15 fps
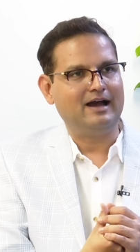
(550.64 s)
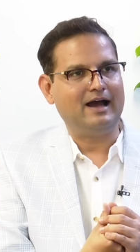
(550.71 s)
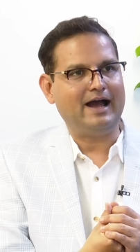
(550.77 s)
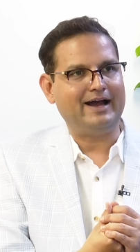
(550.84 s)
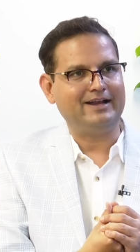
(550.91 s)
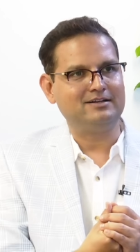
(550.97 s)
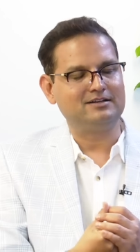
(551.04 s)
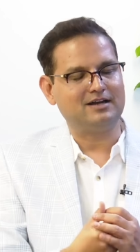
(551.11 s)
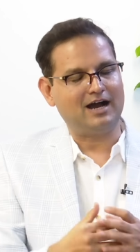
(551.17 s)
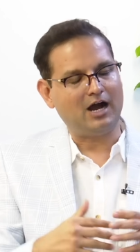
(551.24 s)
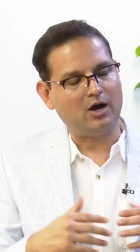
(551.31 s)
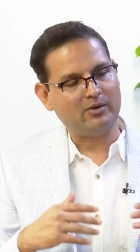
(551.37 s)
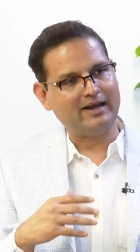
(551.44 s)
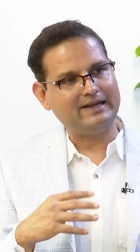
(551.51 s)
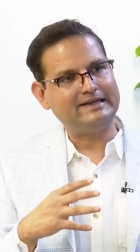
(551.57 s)
And
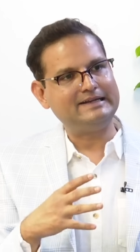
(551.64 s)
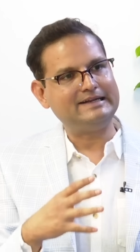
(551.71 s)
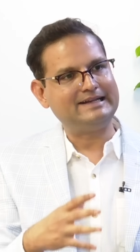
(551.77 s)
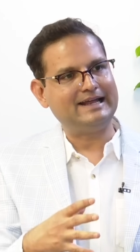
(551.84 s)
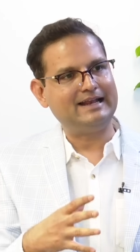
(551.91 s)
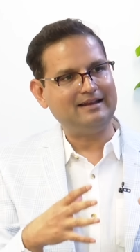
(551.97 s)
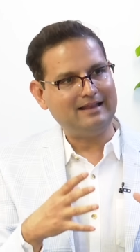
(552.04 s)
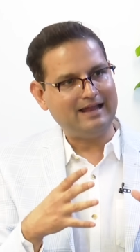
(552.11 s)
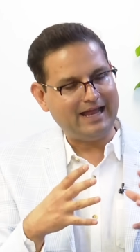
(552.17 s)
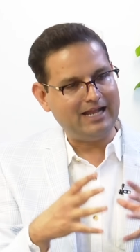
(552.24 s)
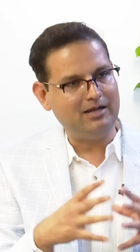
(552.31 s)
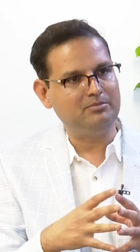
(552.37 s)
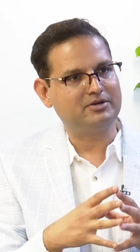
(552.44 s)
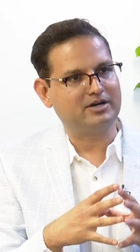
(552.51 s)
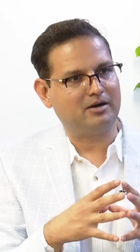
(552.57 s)
how can Intel
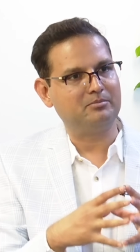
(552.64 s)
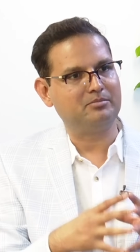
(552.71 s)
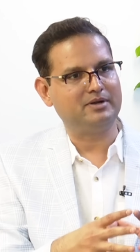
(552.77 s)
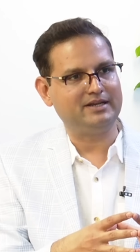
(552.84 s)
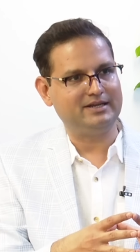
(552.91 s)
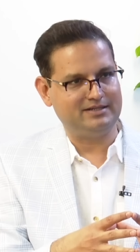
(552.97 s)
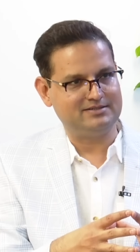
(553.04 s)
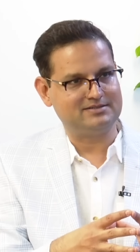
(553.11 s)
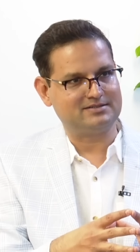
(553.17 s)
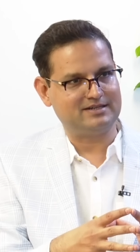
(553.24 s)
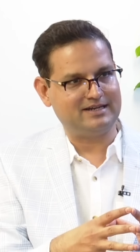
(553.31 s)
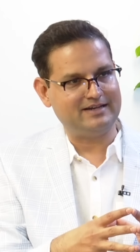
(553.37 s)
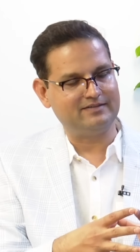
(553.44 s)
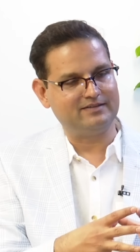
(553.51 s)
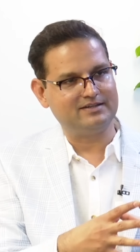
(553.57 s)
help companies
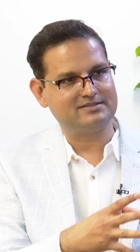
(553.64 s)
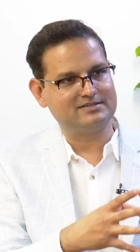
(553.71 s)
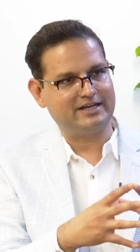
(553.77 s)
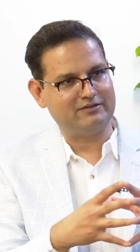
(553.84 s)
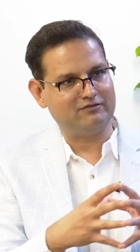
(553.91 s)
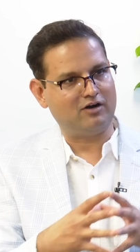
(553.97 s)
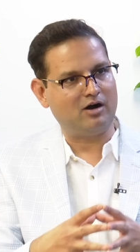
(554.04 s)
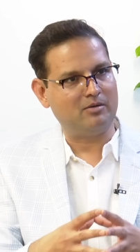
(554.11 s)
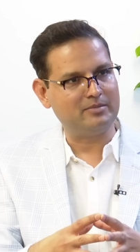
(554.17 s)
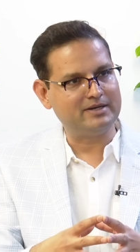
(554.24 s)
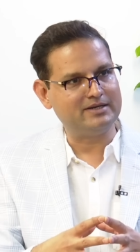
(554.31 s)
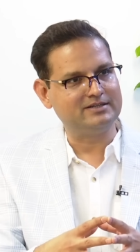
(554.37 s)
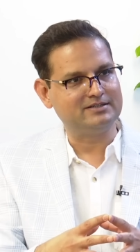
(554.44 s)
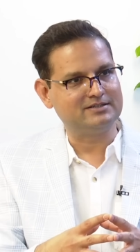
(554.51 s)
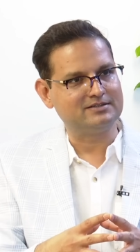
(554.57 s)
in this
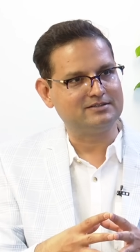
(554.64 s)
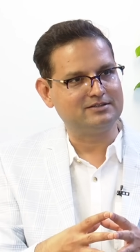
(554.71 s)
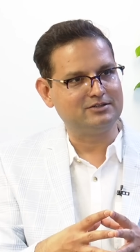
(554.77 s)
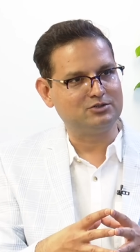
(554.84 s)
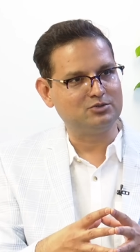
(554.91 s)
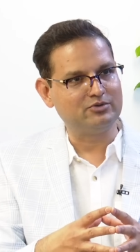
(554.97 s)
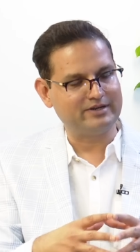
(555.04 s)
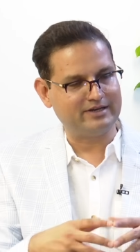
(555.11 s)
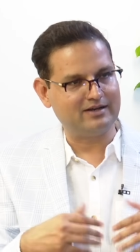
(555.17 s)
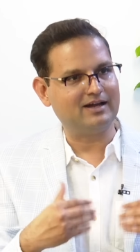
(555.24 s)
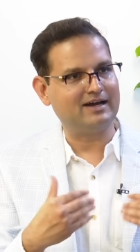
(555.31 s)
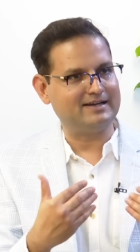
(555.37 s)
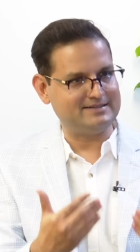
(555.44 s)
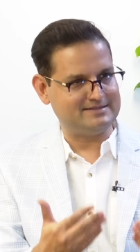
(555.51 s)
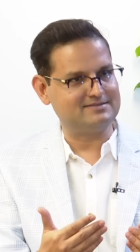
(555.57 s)
environment to
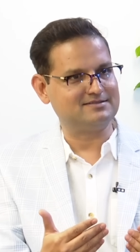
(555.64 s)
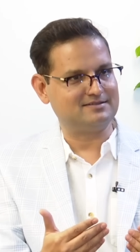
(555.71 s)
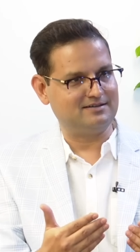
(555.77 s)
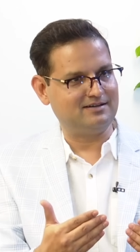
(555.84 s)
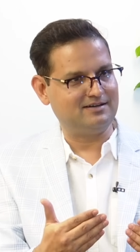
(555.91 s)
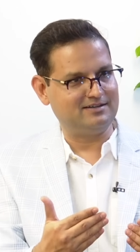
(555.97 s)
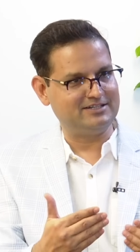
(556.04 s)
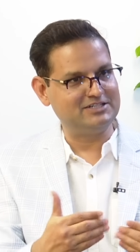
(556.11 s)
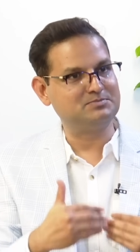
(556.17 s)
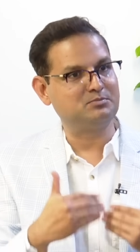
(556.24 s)
realize this